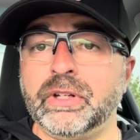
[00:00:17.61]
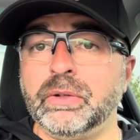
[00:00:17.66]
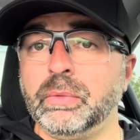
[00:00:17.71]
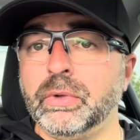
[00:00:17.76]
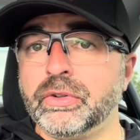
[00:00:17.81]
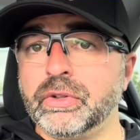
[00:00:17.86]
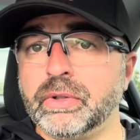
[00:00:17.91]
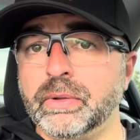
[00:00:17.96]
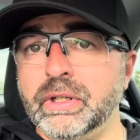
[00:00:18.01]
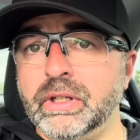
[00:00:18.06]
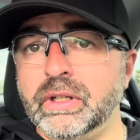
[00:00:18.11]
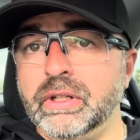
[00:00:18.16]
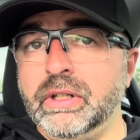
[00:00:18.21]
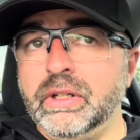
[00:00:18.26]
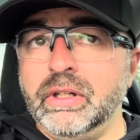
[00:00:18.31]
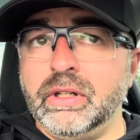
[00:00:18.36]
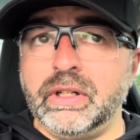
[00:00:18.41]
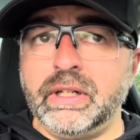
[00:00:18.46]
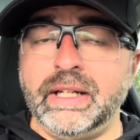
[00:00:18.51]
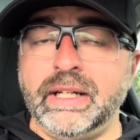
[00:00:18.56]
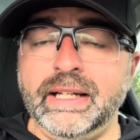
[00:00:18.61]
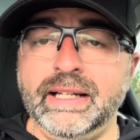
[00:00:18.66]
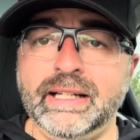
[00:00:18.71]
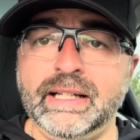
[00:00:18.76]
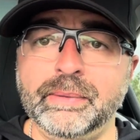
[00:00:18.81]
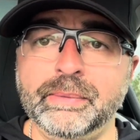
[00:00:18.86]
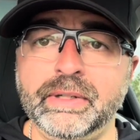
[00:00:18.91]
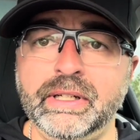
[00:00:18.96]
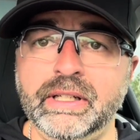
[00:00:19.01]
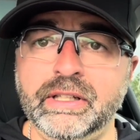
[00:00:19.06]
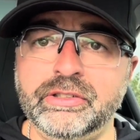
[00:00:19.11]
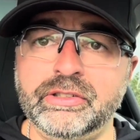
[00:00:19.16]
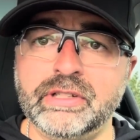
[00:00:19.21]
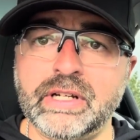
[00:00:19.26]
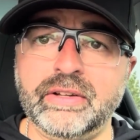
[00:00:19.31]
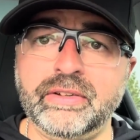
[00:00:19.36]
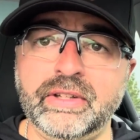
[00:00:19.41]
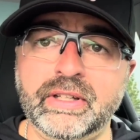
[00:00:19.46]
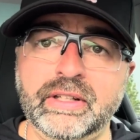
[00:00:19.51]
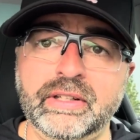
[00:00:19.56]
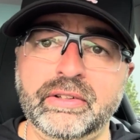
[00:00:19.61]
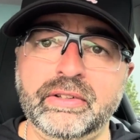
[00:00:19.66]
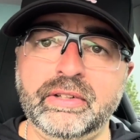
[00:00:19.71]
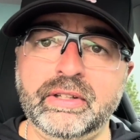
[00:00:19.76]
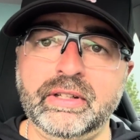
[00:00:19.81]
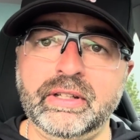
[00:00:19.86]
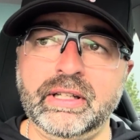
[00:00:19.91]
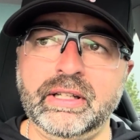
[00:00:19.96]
what's going on. All right, and I'm going to address this